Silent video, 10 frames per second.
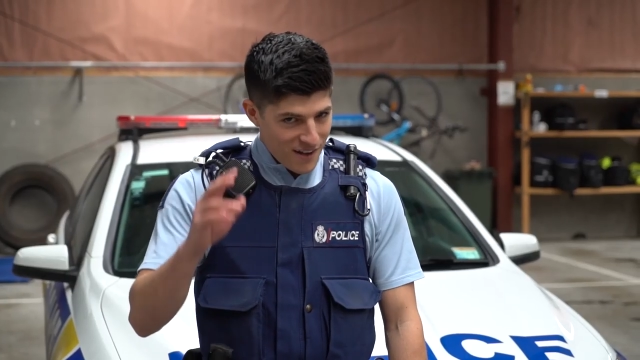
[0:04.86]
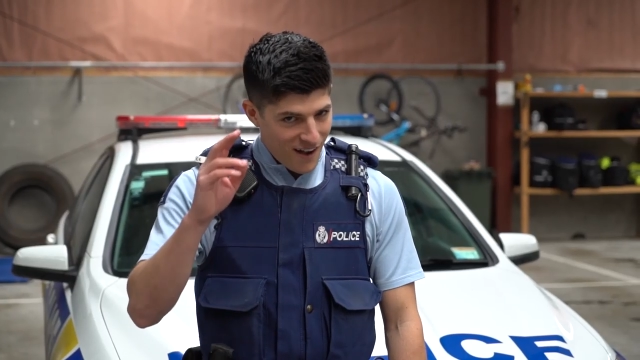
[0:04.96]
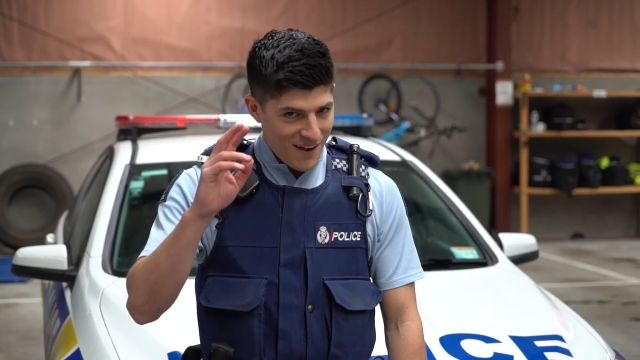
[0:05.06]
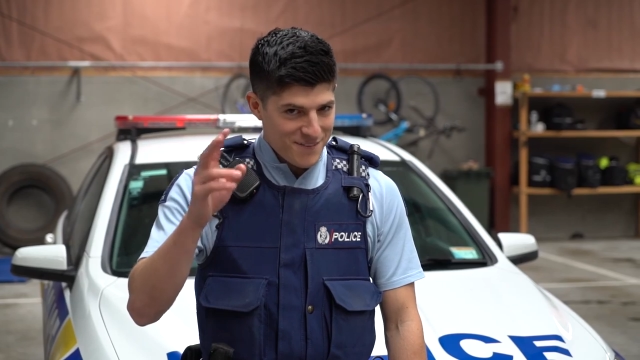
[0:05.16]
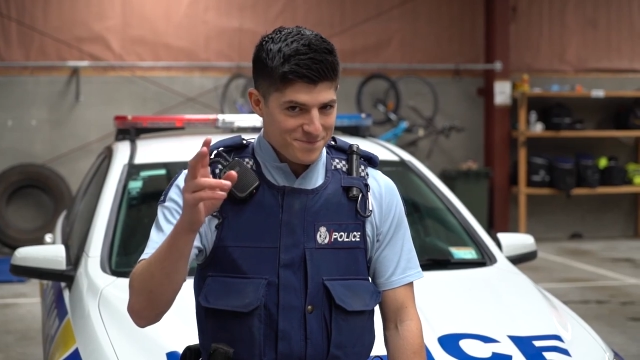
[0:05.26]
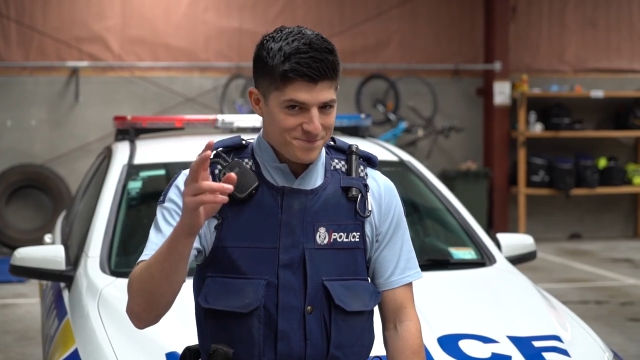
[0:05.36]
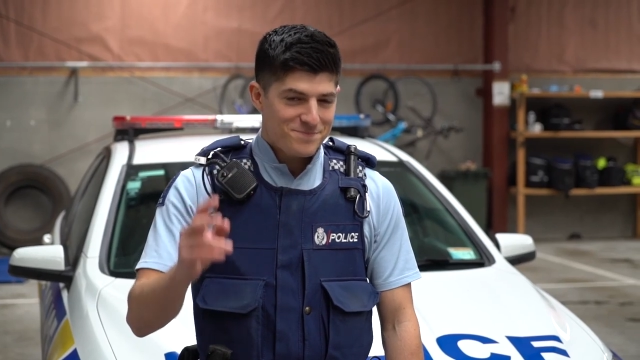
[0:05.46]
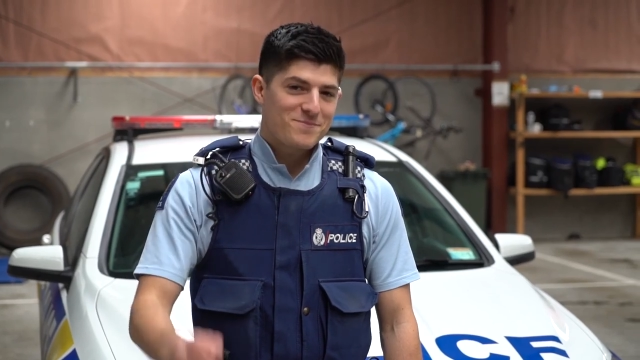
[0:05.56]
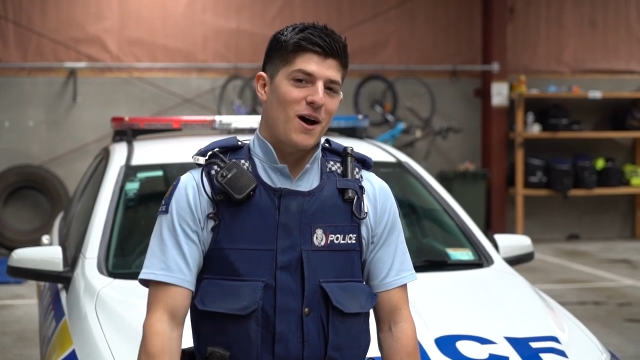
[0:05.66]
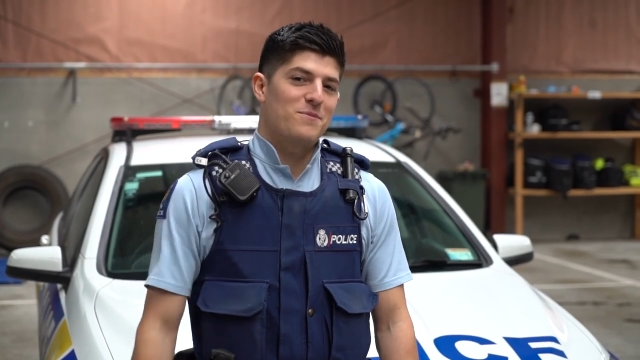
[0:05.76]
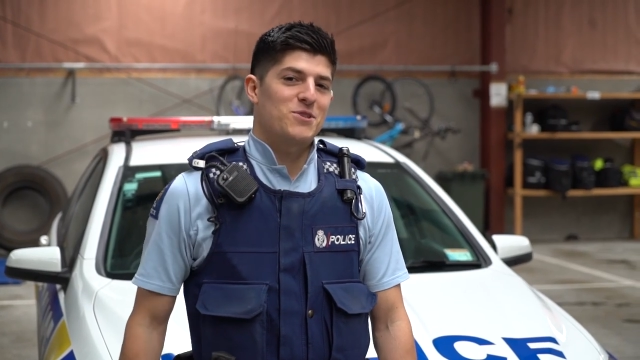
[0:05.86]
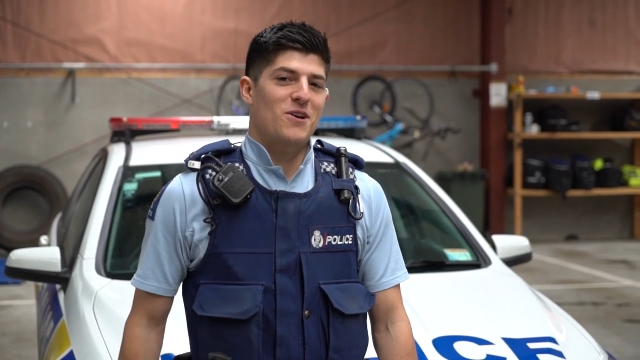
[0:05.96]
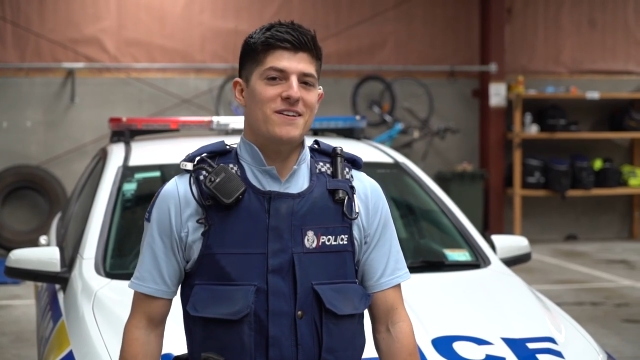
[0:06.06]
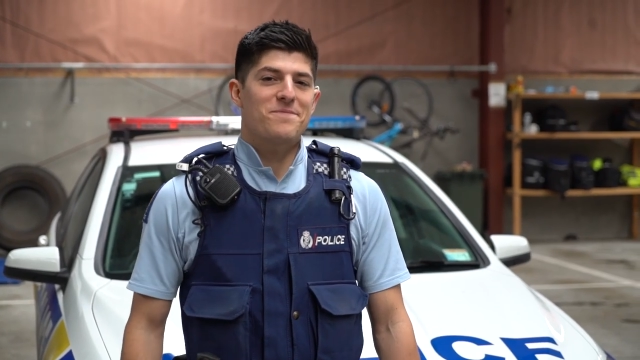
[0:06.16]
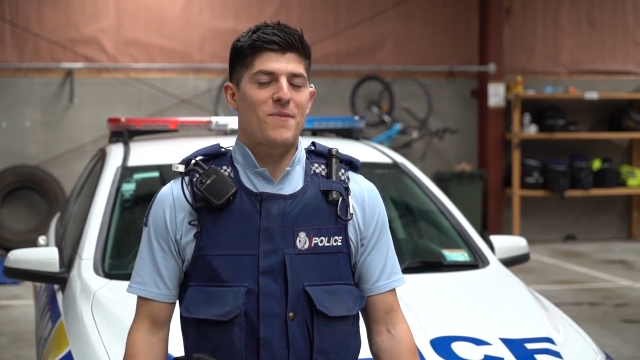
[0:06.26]
Hi, I'm
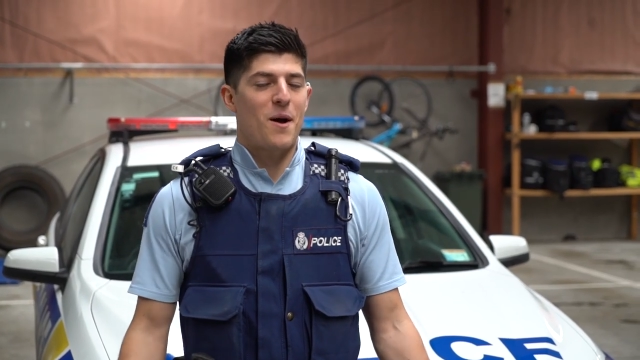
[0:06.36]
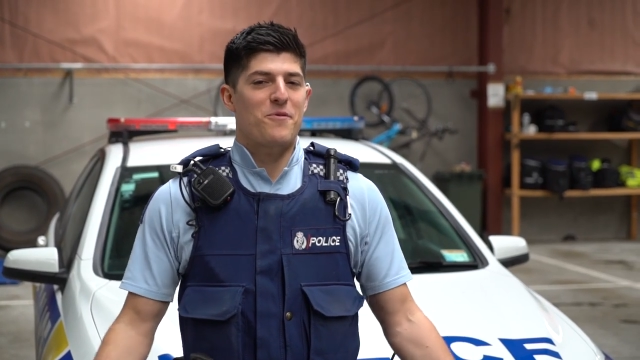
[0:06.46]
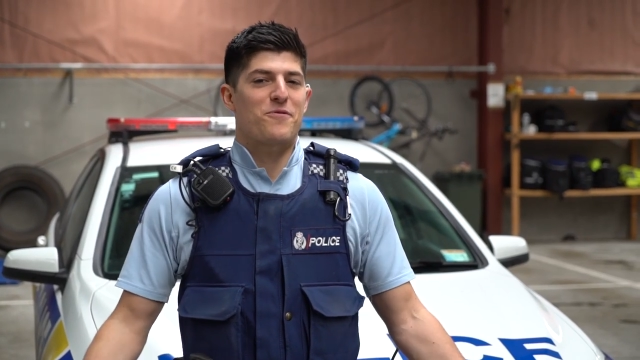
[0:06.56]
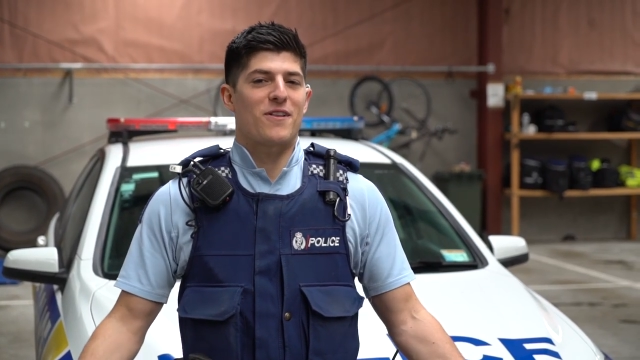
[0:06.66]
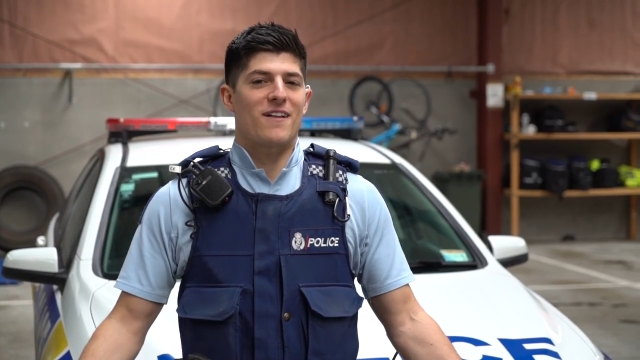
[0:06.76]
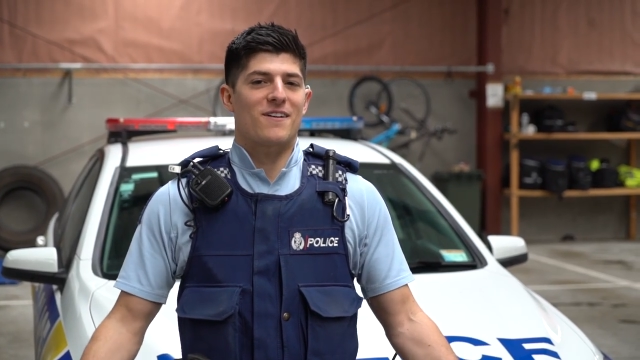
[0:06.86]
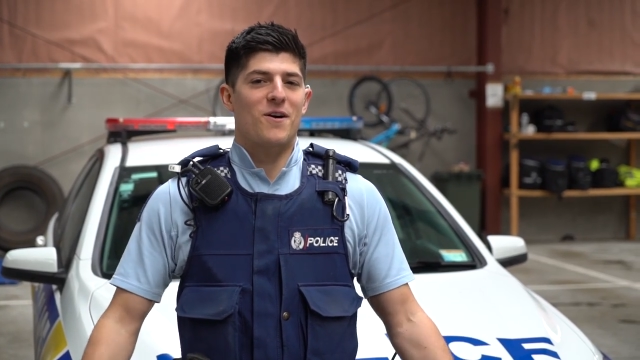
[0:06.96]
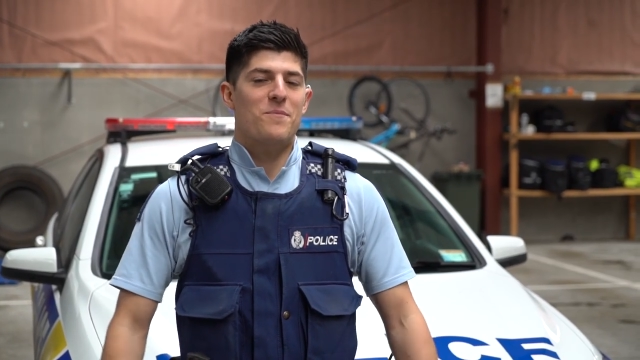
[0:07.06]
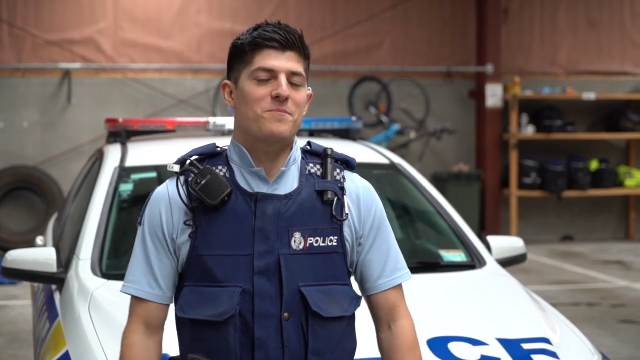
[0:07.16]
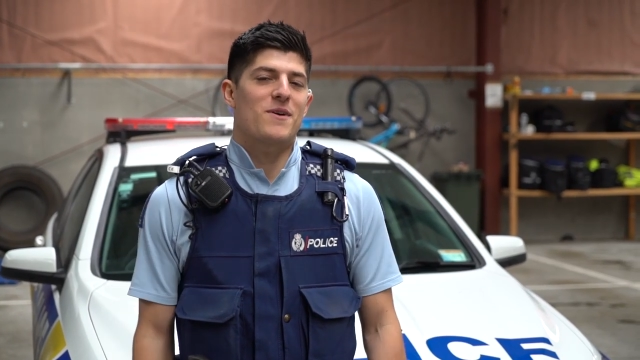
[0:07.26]
Johnny. I'm a frontline cop